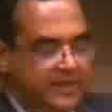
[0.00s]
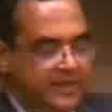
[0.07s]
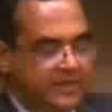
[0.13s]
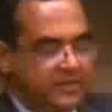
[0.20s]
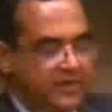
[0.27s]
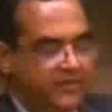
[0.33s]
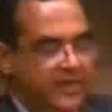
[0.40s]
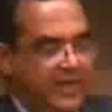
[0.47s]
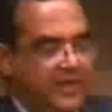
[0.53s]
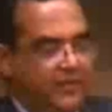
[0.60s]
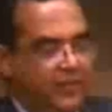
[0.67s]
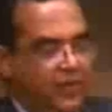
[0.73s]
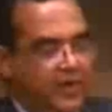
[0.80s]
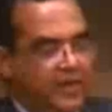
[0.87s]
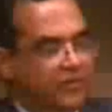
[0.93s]
risk of an
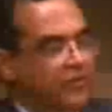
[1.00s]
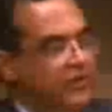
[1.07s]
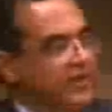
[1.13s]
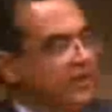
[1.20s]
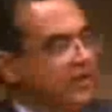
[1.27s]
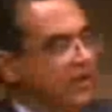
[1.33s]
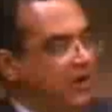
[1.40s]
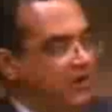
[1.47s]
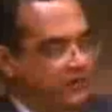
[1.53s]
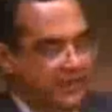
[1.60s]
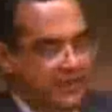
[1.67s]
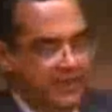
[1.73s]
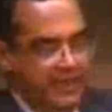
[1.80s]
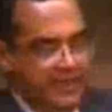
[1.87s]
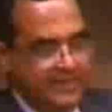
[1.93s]
employee going off
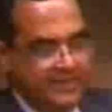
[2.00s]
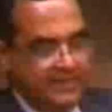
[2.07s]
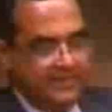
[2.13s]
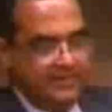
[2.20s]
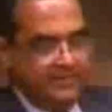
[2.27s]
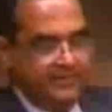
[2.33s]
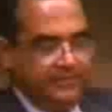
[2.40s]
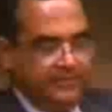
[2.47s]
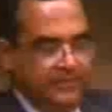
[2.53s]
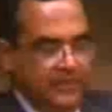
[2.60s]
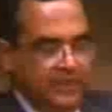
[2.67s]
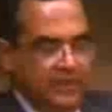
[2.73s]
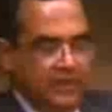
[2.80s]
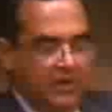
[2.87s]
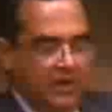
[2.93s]
the rails,
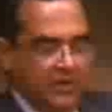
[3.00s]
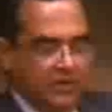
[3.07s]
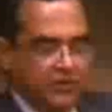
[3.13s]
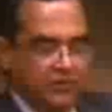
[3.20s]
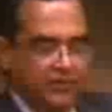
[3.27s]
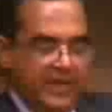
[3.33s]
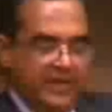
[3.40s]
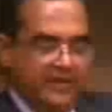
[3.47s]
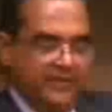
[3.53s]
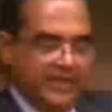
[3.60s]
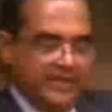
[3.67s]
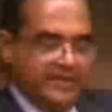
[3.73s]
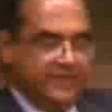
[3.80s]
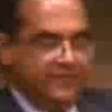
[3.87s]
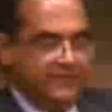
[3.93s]
also
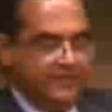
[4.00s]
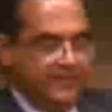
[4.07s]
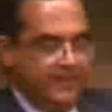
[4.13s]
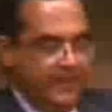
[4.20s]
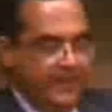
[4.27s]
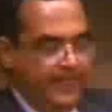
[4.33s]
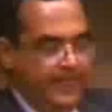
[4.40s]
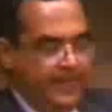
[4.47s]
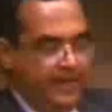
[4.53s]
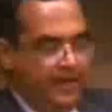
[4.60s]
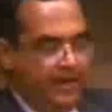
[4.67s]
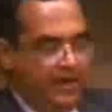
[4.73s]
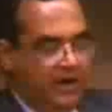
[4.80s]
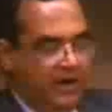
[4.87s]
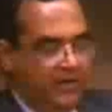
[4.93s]
manifests itself.
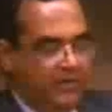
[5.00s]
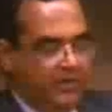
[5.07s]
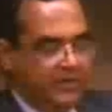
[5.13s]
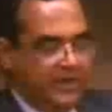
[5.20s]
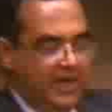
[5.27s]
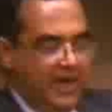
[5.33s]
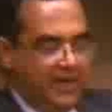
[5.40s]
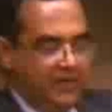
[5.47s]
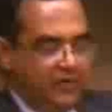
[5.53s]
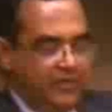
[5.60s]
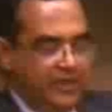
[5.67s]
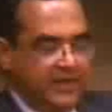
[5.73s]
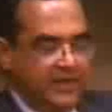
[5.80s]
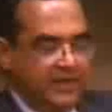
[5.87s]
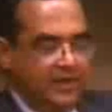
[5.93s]
However,
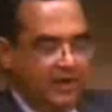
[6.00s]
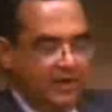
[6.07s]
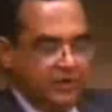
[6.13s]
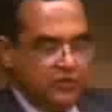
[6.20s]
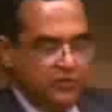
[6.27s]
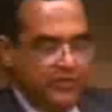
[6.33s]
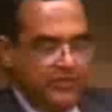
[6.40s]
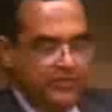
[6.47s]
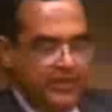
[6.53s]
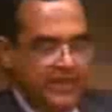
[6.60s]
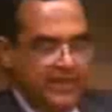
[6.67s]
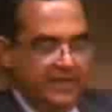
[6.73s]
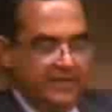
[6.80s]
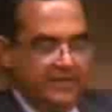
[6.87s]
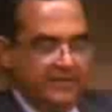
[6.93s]
the argument can
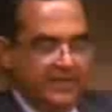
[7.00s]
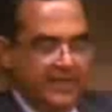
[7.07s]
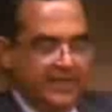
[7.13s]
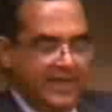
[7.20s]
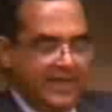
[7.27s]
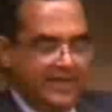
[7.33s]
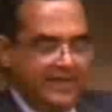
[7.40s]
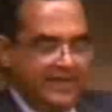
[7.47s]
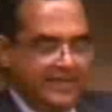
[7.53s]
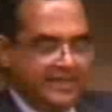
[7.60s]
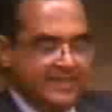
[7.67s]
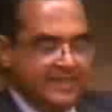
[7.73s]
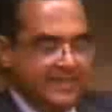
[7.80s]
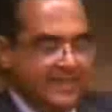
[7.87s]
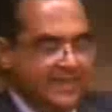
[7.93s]
also be made that
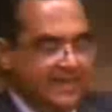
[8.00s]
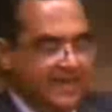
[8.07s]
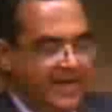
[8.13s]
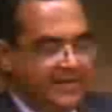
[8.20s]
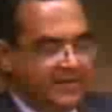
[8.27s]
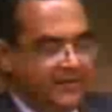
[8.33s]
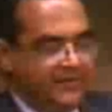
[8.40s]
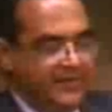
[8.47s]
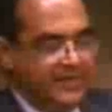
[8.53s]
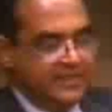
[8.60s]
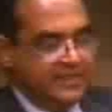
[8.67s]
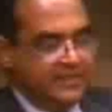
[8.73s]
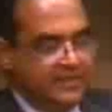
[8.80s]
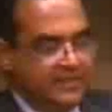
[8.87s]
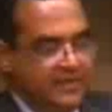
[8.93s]
at least certain
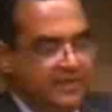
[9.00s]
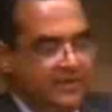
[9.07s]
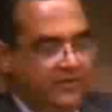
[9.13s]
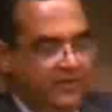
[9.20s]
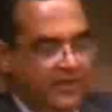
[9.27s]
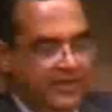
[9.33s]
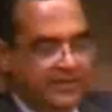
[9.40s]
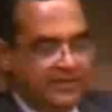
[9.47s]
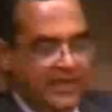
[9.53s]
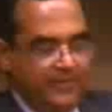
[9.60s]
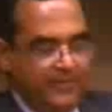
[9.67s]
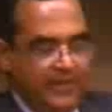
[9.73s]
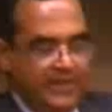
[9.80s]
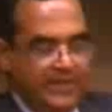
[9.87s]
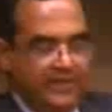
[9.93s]
kinds of risks,
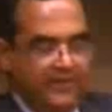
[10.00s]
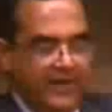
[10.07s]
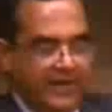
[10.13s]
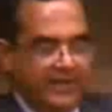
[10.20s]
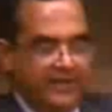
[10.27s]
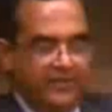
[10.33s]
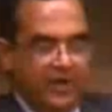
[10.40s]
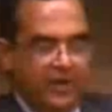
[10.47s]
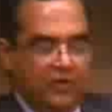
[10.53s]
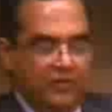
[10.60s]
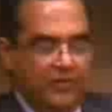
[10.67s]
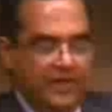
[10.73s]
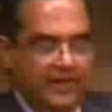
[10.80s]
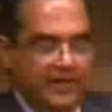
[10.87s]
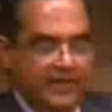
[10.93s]
for example,
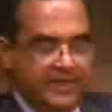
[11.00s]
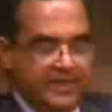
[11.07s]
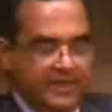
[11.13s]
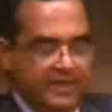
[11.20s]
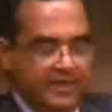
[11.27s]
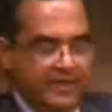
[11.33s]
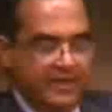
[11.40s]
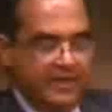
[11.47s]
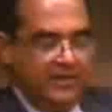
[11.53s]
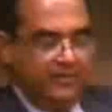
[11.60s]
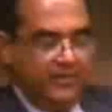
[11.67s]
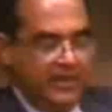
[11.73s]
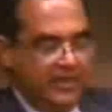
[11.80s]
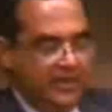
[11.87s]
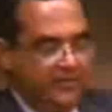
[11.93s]
defective
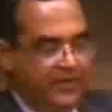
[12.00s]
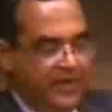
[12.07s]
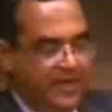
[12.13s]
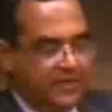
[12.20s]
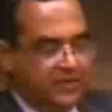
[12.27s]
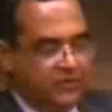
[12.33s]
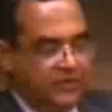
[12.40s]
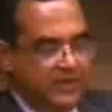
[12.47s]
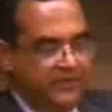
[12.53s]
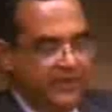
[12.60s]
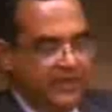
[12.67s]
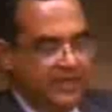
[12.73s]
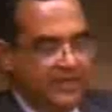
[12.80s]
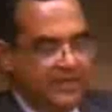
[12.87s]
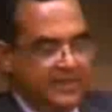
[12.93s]
documentation, may give
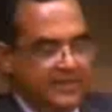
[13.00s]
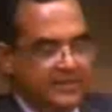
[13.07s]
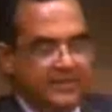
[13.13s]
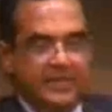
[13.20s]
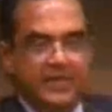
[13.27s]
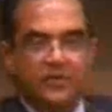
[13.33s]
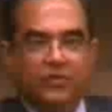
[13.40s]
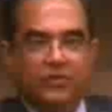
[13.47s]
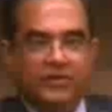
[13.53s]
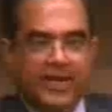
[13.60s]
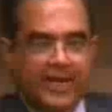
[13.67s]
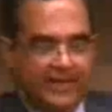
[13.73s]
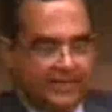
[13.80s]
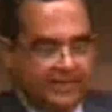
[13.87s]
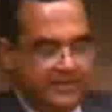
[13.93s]
rise to difficulties in
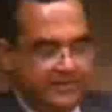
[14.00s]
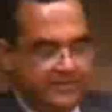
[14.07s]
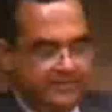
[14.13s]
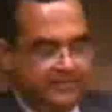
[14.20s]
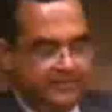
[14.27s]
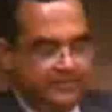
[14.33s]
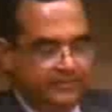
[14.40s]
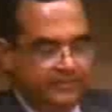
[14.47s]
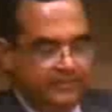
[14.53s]
their own right.